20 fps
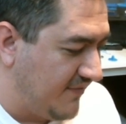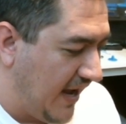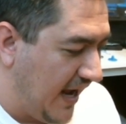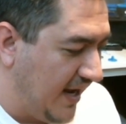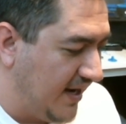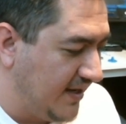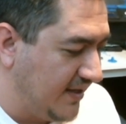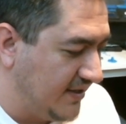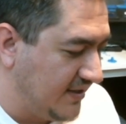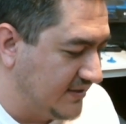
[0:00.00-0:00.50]

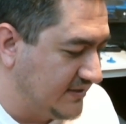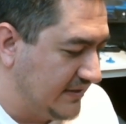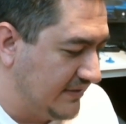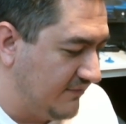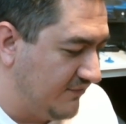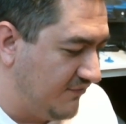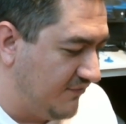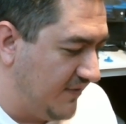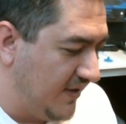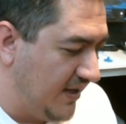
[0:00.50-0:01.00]
and it
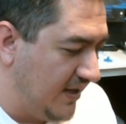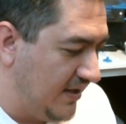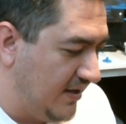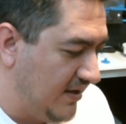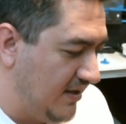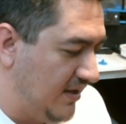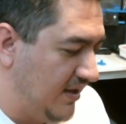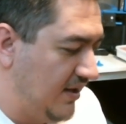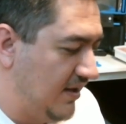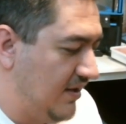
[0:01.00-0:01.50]
doesn't fit
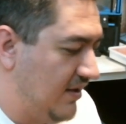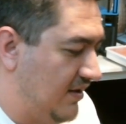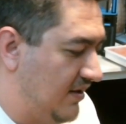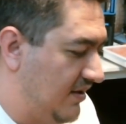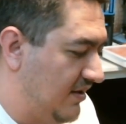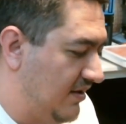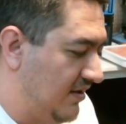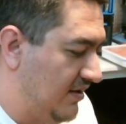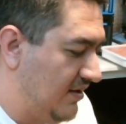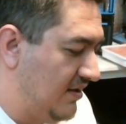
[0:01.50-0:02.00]

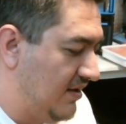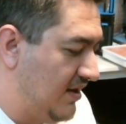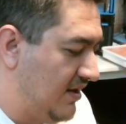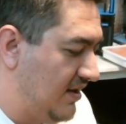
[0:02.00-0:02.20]
in